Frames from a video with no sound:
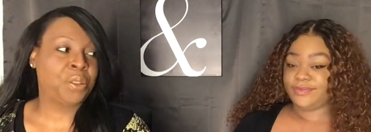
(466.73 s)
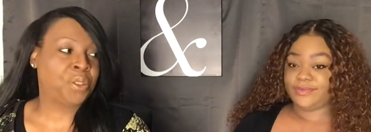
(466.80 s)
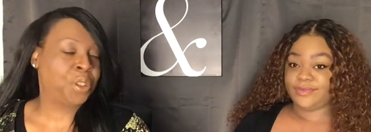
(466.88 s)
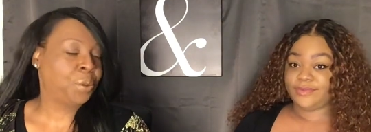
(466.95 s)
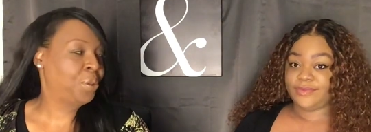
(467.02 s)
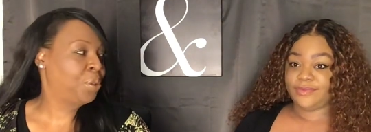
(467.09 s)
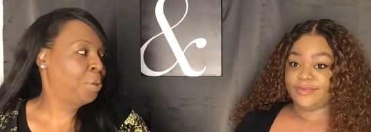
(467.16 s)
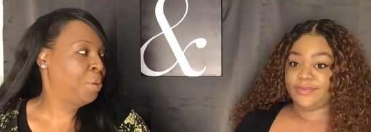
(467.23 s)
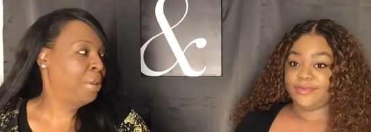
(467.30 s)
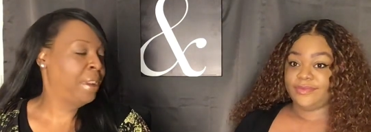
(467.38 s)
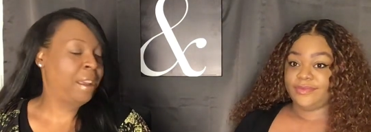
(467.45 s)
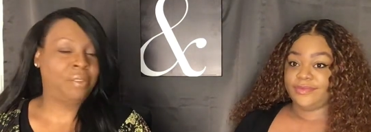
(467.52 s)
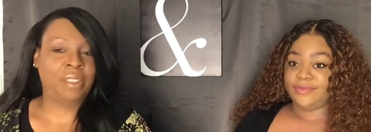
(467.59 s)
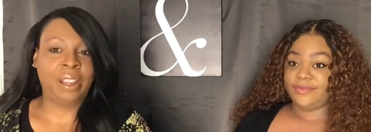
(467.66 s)
Speaker 1: she was
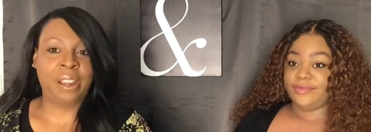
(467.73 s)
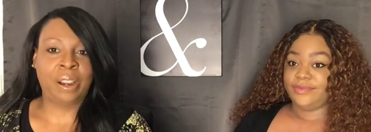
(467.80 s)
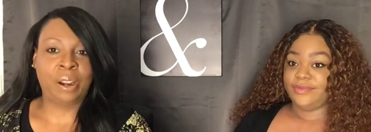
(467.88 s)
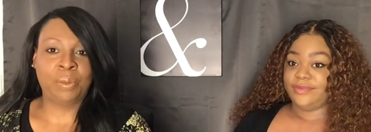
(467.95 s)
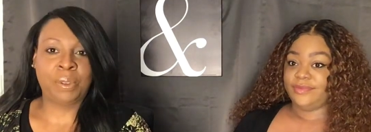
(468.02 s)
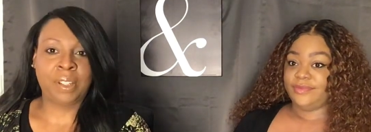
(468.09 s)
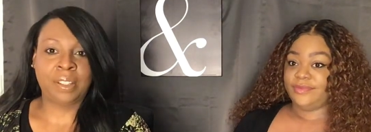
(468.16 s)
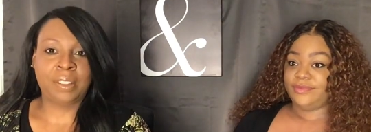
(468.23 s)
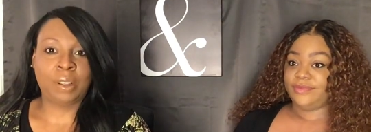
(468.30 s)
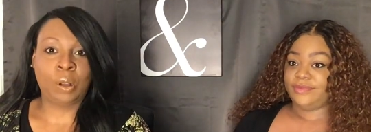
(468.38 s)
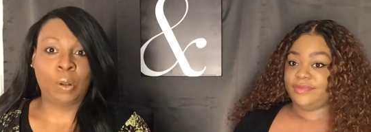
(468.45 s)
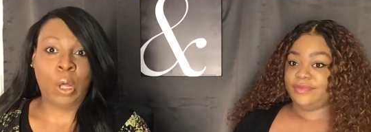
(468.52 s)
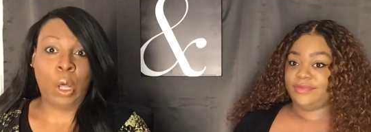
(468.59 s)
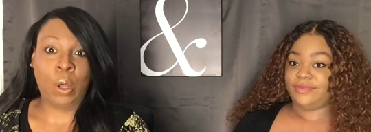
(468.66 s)
throwing out there was,
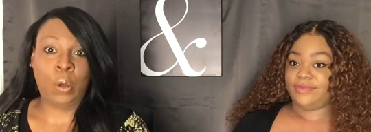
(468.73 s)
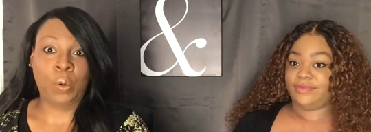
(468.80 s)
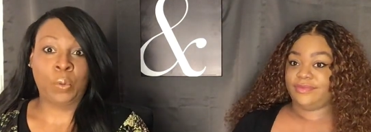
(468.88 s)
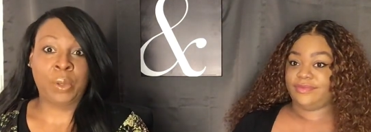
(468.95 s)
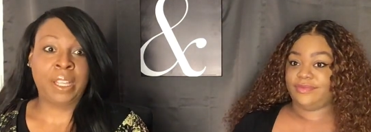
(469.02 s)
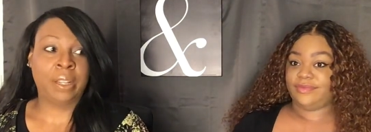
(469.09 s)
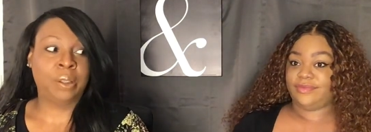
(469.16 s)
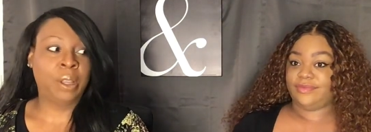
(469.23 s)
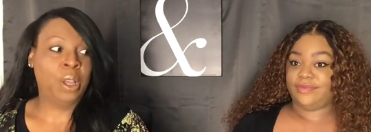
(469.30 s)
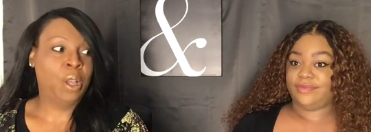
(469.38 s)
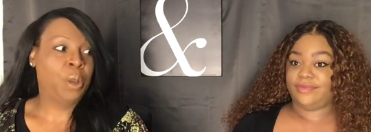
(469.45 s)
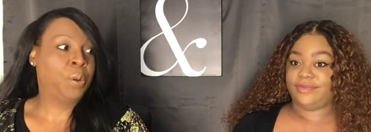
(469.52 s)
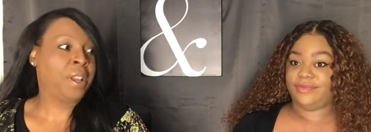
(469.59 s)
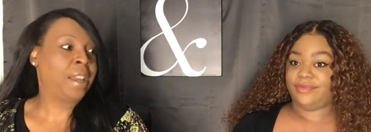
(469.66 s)
oh, oh, we gonna,
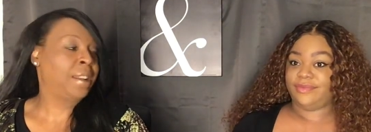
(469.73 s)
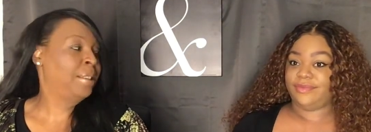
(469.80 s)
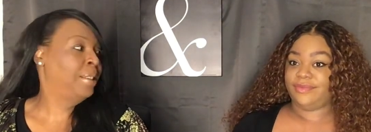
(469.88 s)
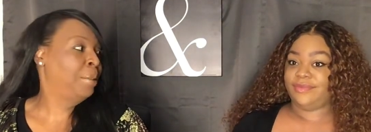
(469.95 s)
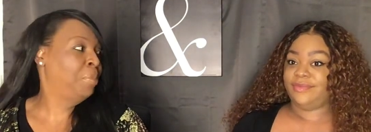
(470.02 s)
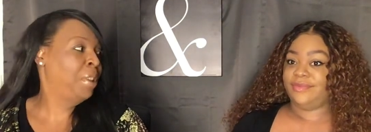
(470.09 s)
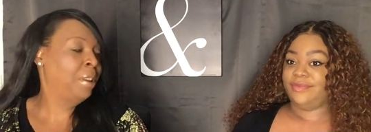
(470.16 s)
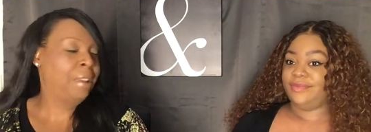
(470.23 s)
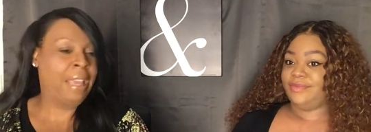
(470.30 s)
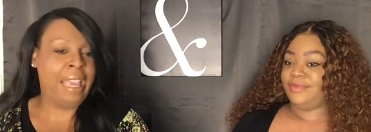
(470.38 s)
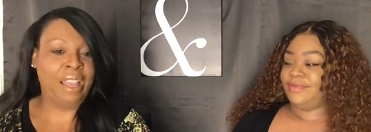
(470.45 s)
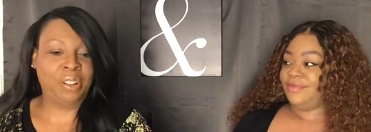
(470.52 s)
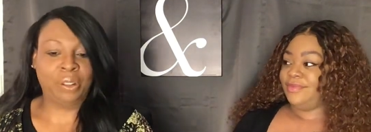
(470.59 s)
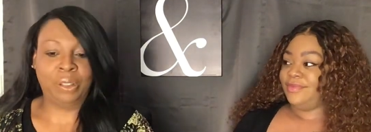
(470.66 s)
we got to dip the
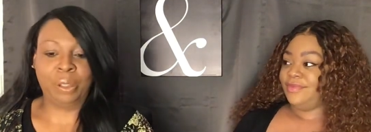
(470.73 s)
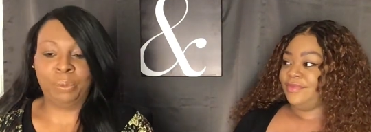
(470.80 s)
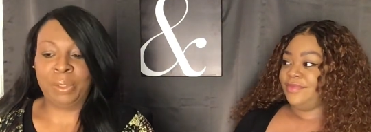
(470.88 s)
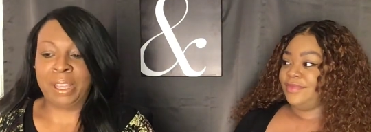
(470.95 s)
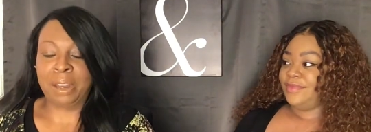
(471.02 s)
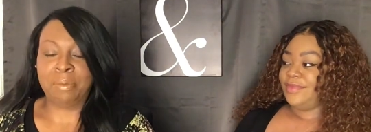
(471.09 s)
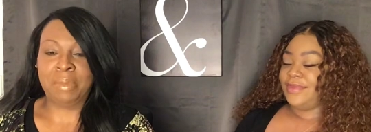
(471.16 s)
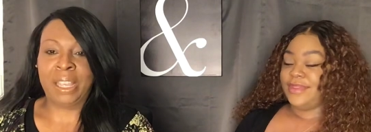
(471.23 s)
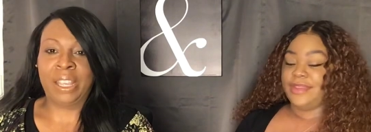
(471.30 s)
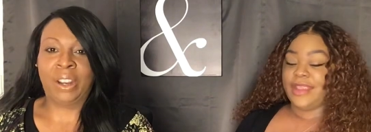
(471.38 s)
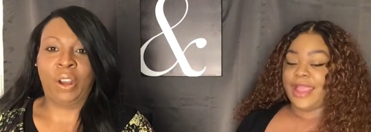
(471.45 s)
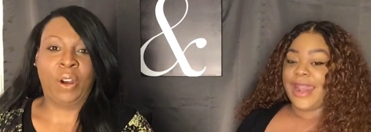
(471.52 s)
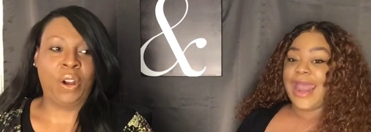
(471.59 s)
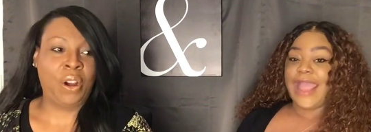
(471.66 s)
candle, and we got to make
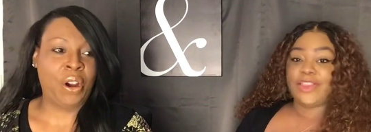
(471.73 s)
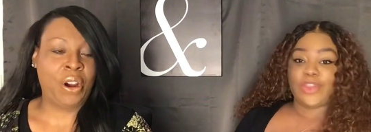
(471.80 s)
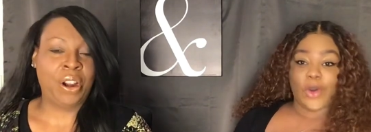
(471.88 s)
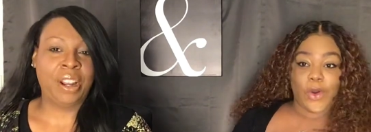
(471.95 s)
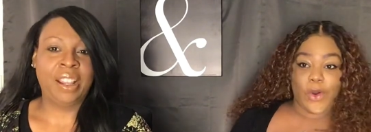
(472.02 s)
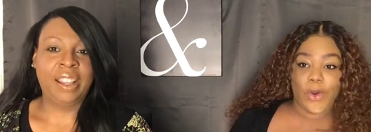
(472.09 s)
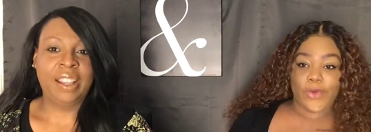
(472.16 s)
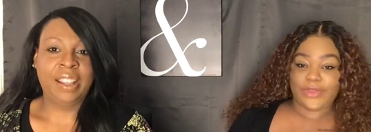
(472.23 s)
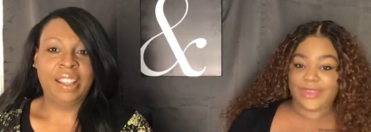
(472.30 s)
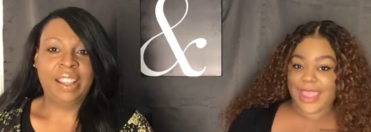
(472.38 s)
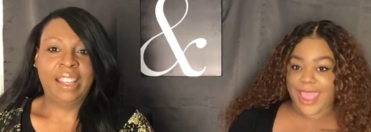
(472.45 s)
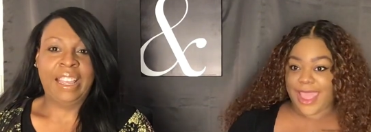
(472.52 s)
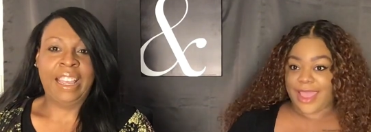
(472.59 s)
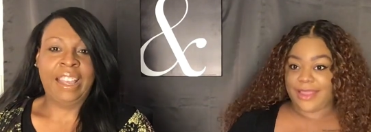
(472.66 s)
it hard. I like the whole
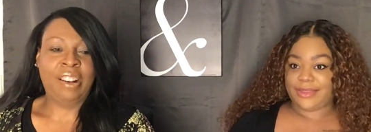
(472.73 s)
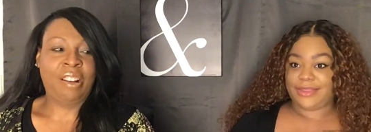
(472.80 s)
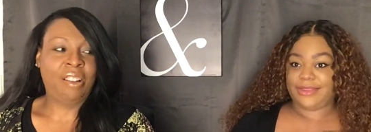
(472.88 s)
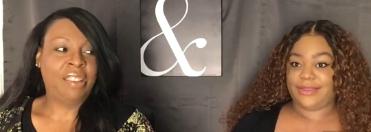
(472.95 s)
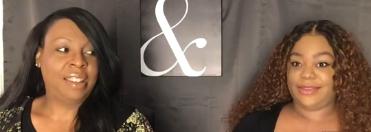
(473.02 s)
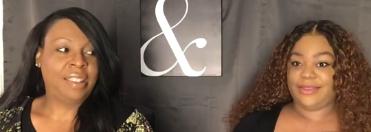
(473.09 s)
thing. And all that